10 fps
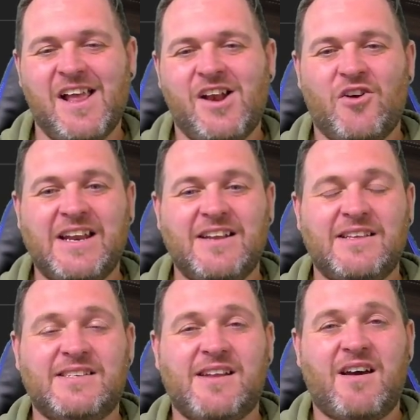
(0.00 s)
Looking at
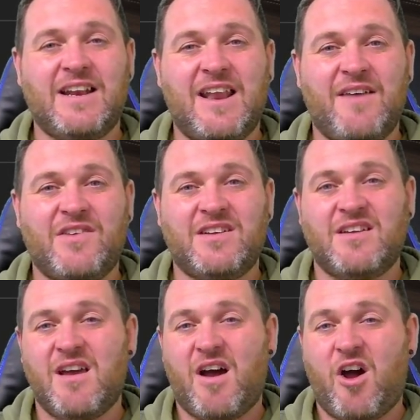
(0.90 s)
this starting 11,
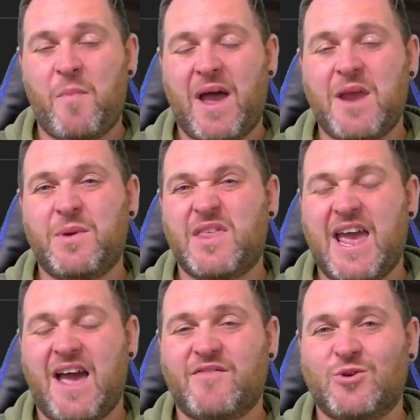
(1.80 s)
on paper, they
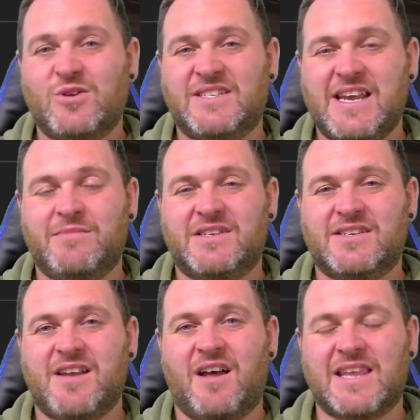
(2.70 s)
have a good team to
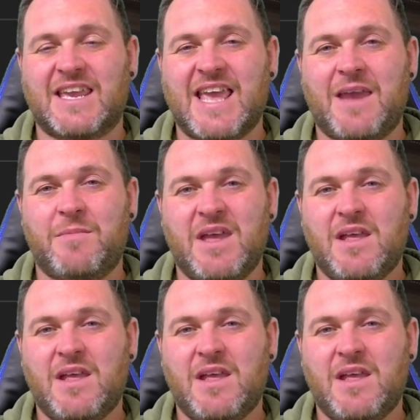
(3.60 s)
start the game.